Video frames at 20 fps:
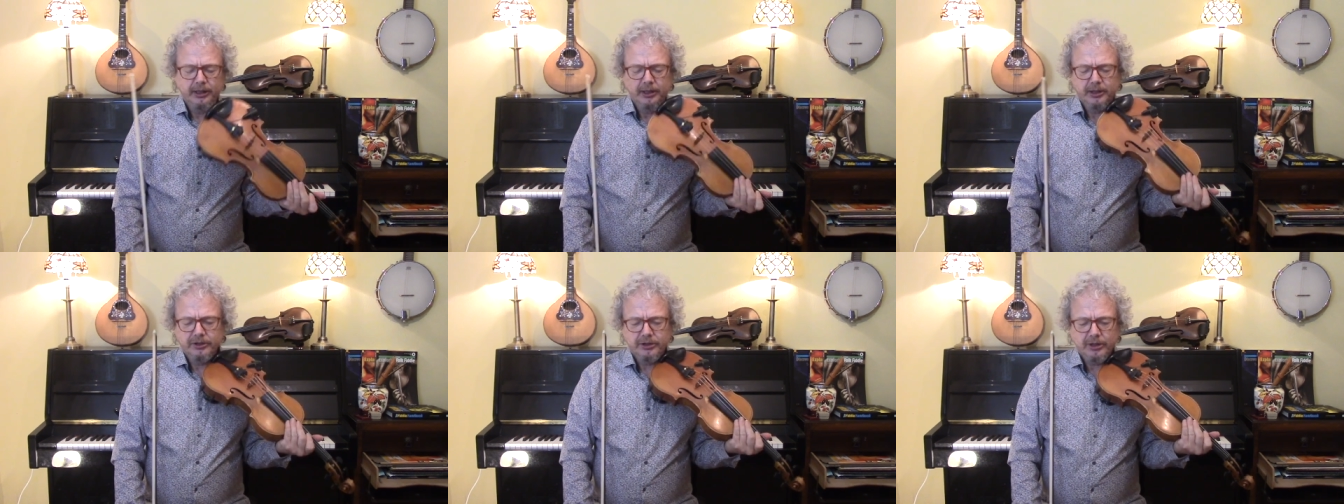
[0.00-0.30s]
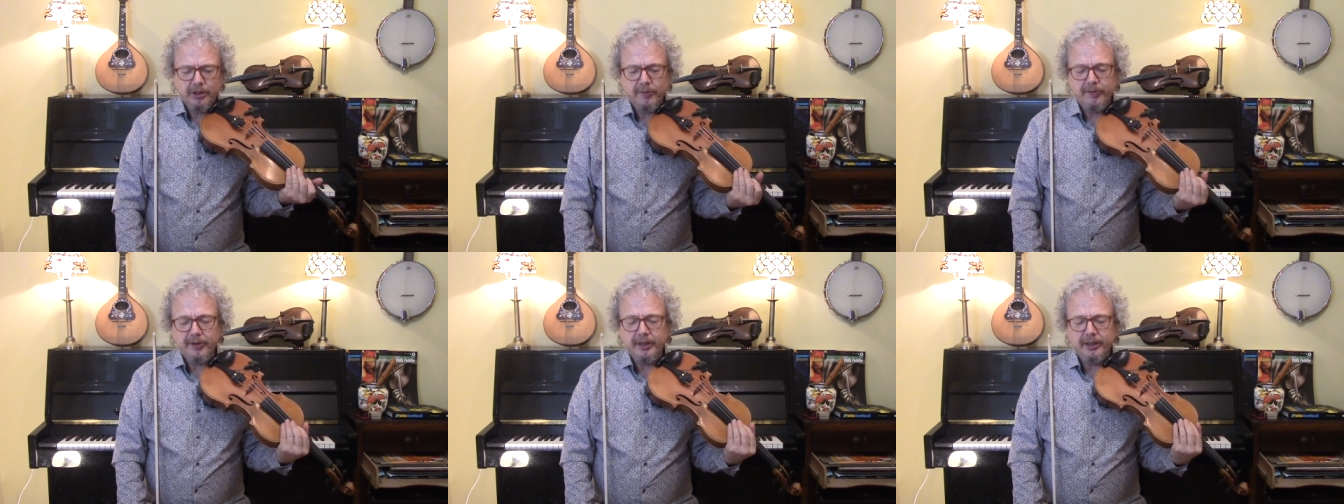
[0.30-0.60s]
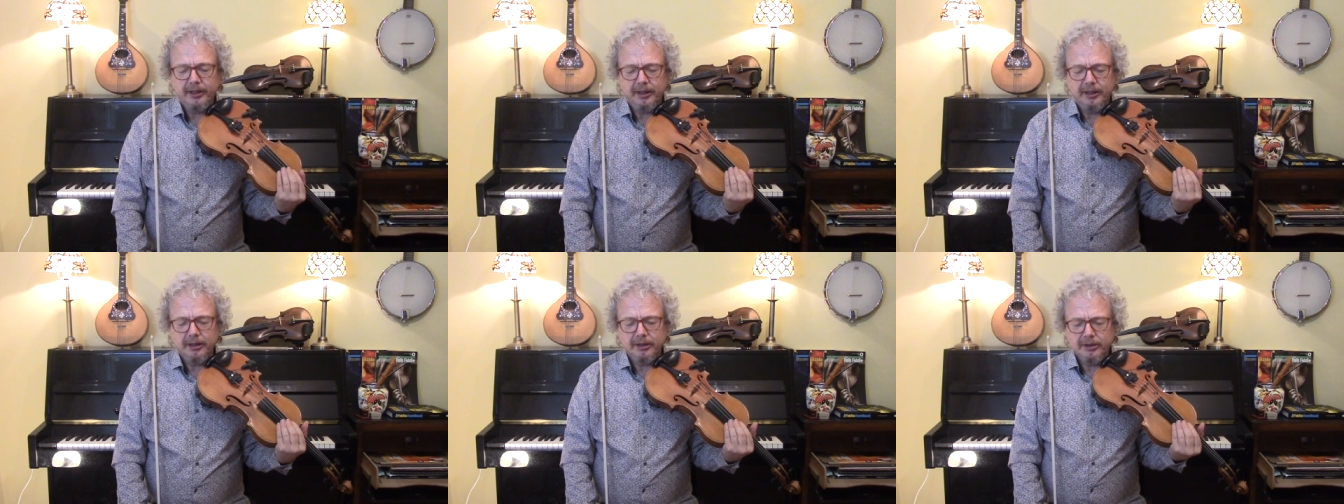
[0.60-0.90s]
So
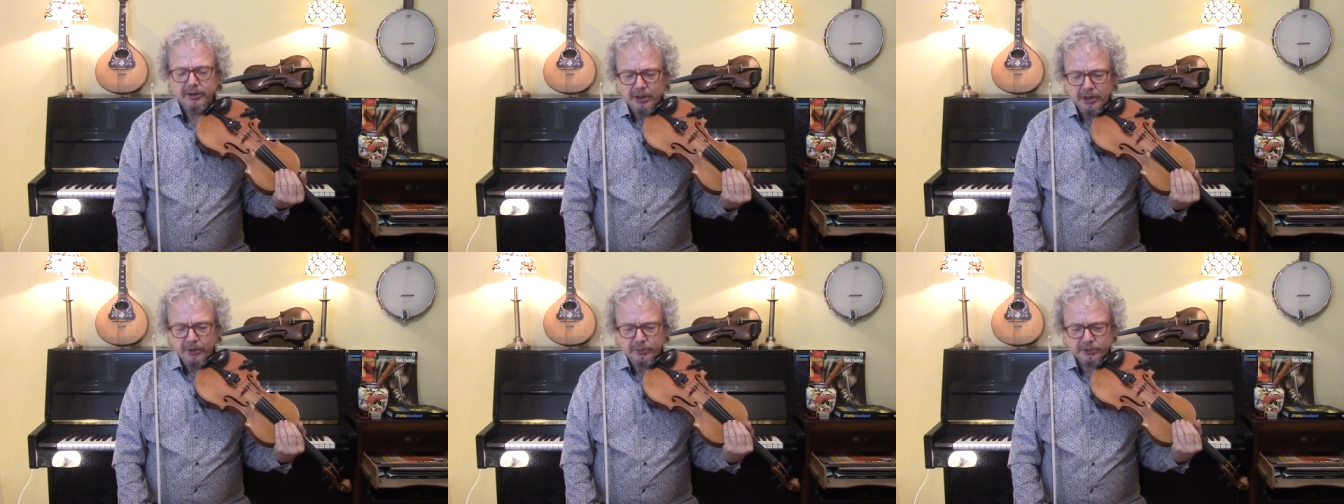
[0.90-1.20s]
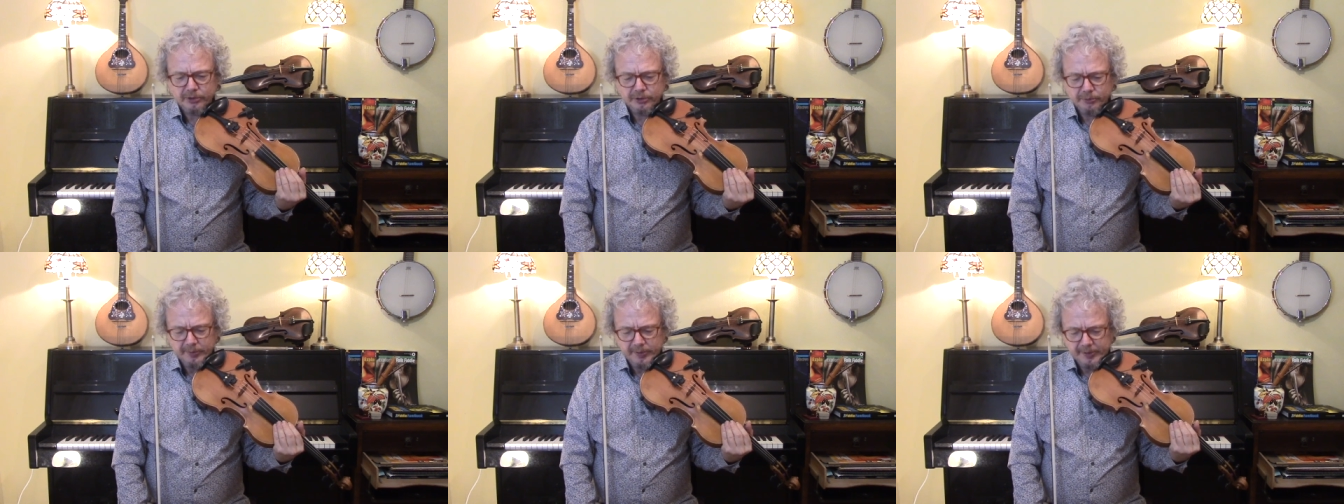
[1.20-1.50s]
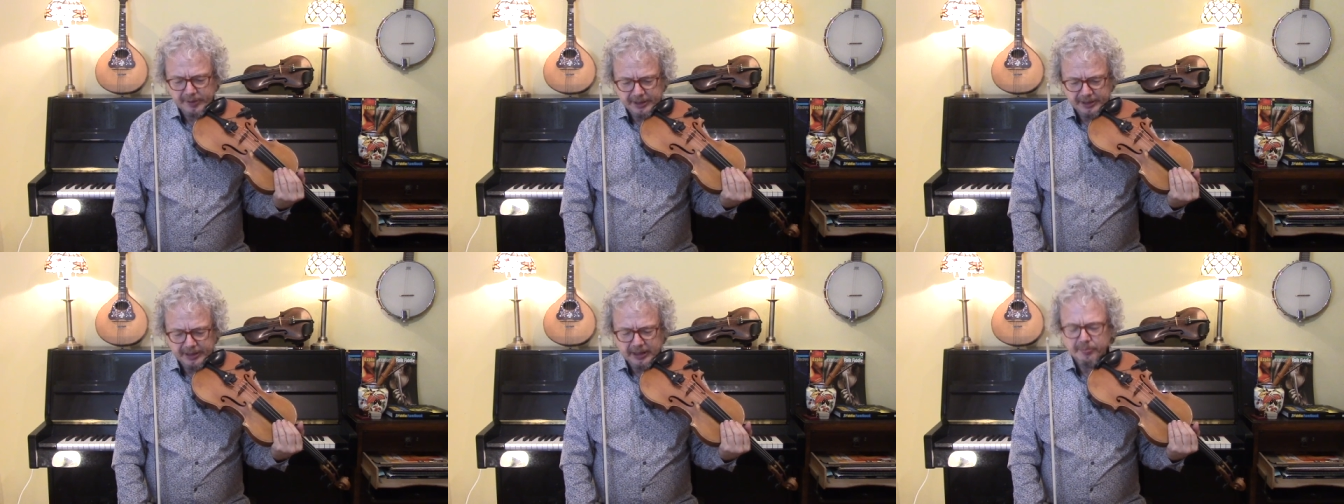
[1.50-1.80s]
there are notes
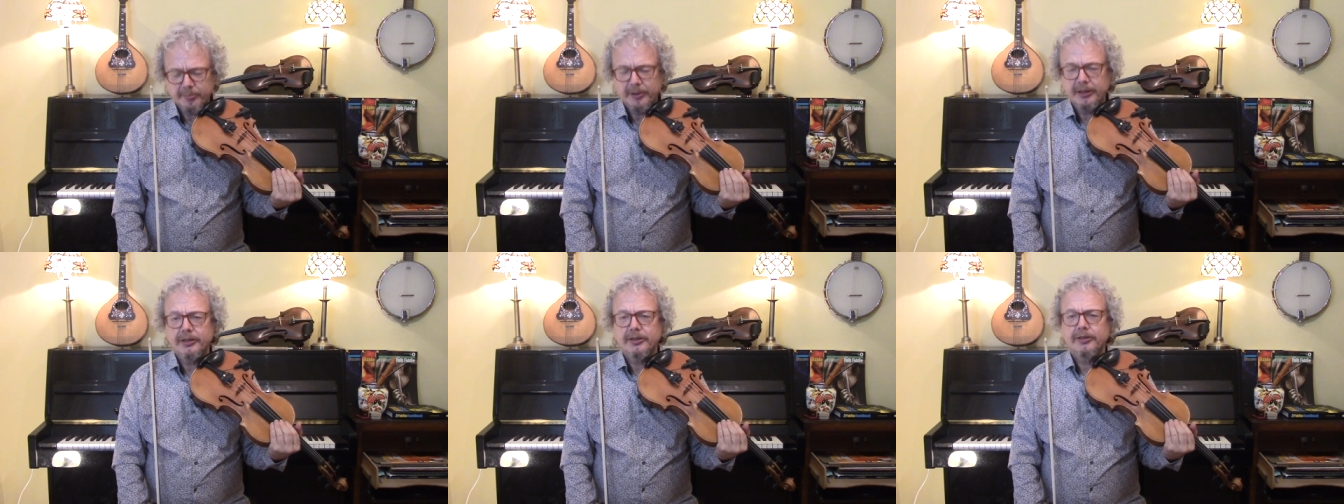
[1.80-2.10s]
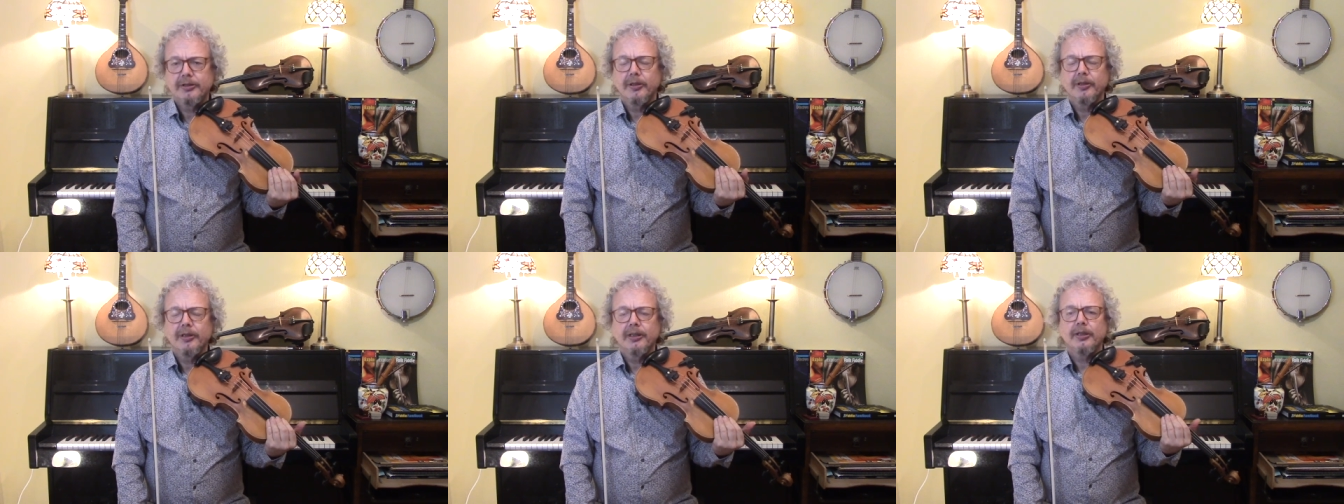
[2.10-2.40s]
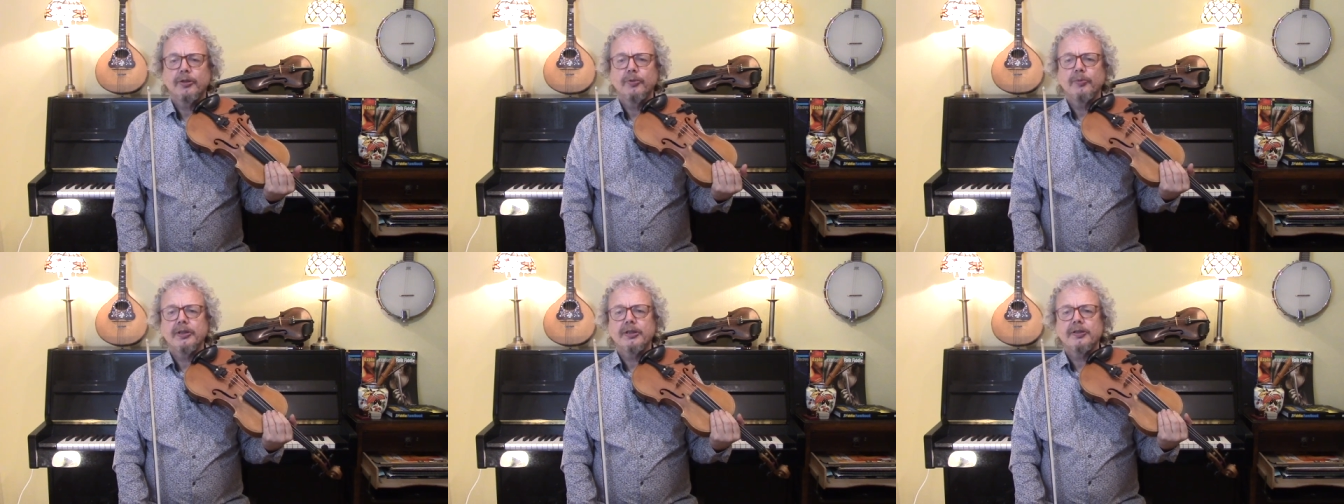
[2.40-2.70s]
within that
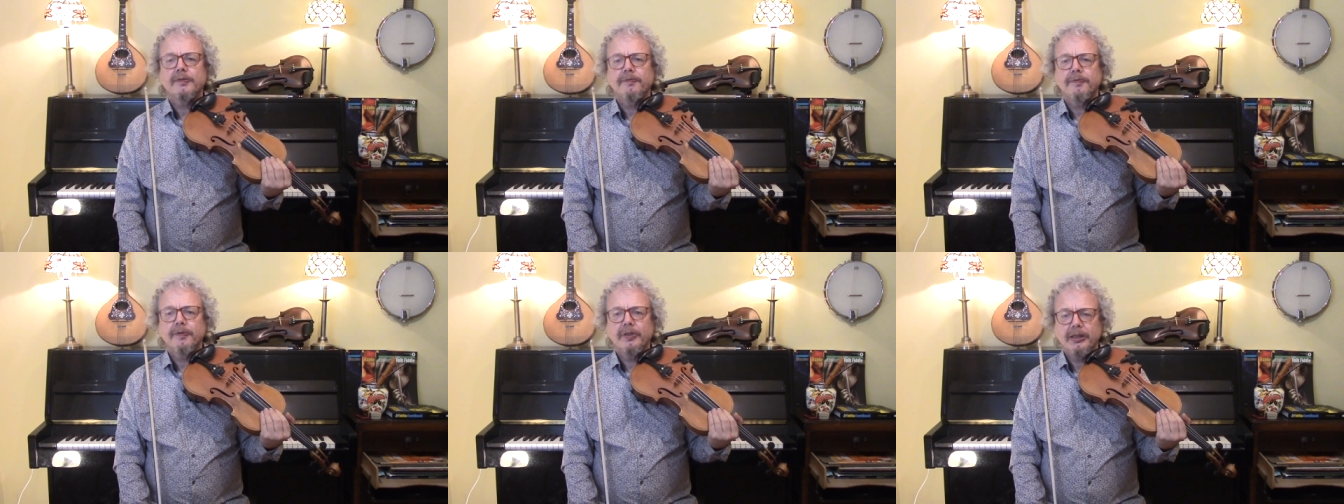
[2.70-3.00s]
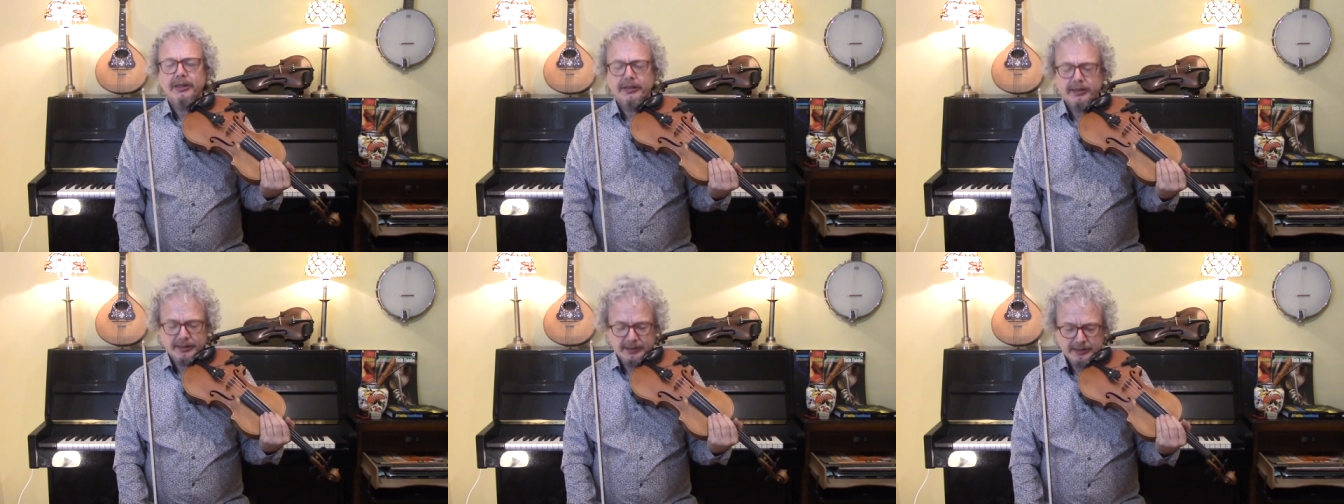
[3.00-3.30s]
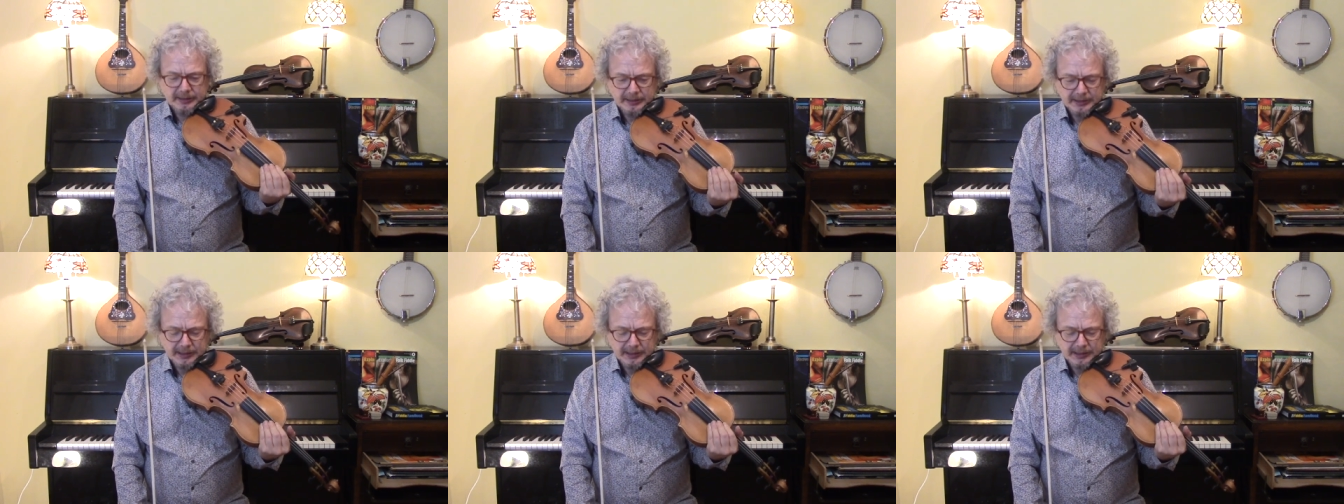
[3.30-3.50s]
pentatonic which fit,